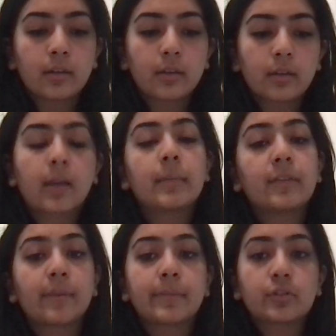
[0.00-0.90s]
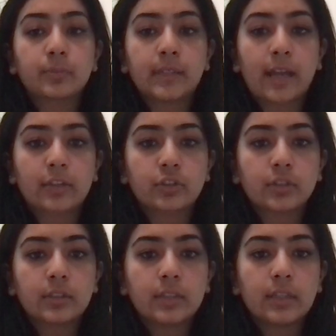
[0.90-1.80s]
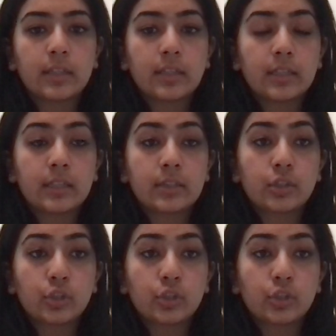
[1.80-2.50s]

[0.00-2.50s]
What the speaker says: coming from this reaction is